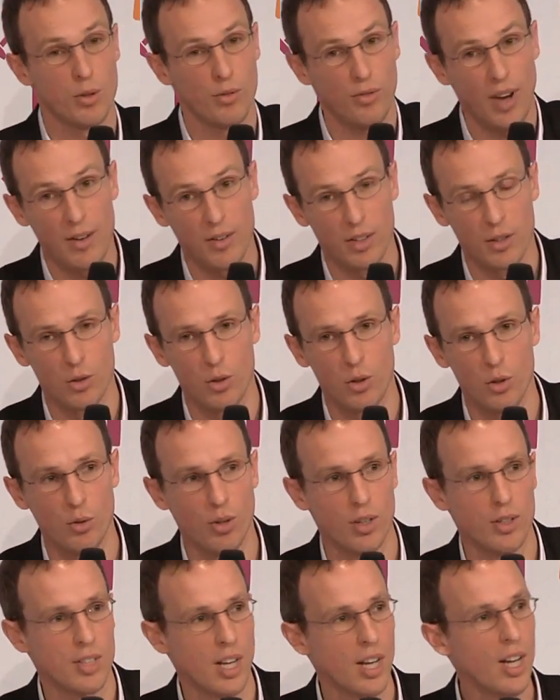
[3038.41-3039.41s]
500
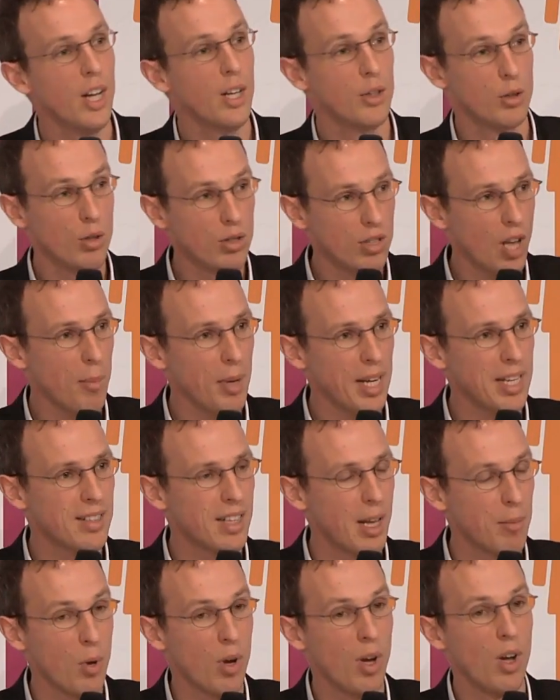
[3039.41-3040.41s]
euros, to some
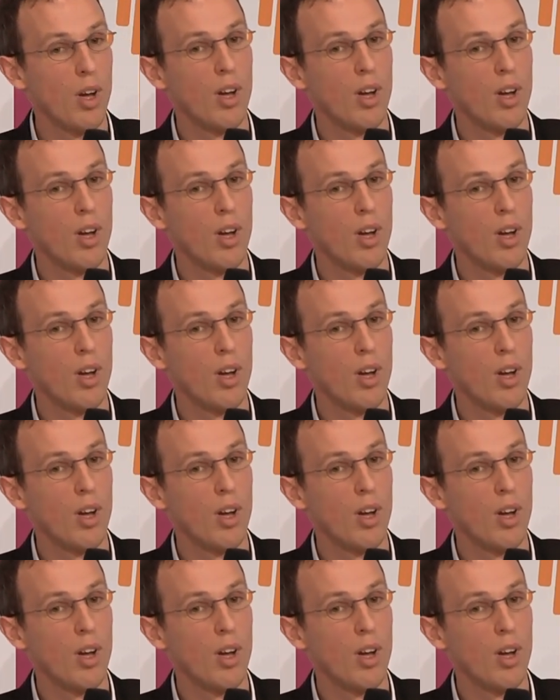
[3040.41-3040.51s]
extent,